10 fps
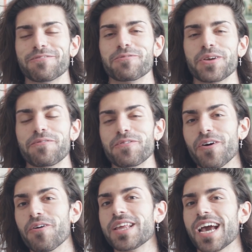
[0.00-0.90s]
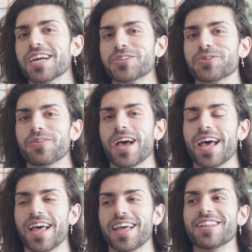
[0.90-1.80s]
level, but if you've only had short
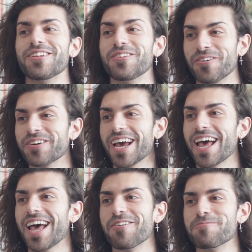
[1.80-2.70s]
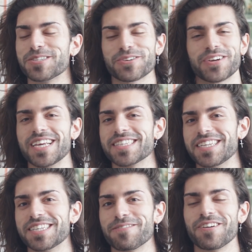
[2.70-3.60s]
hair, longer hair almost creates
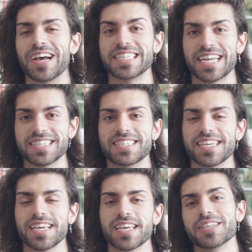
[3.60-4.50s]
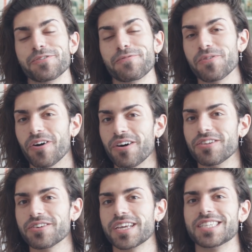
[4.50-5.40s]
a different identity. And so if you are
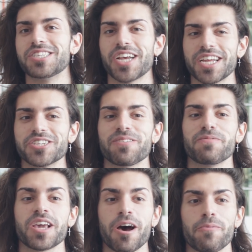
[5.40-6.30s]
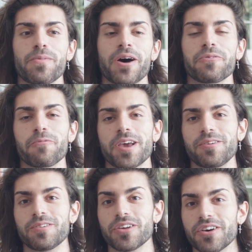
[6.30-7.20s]
looking to change something up about the way
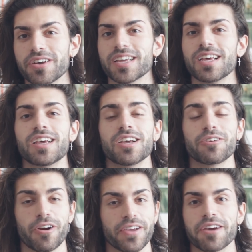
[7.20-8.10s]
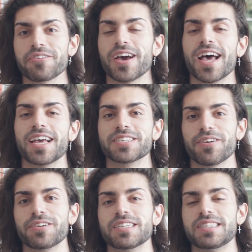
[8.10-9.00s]
you look, growing out your hair is
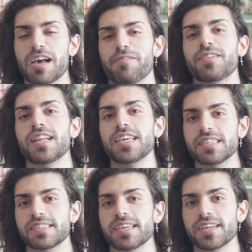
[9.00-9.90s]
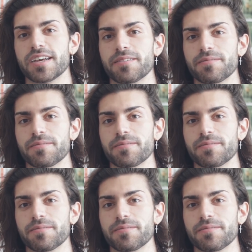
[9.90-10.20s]
something to definitely consider.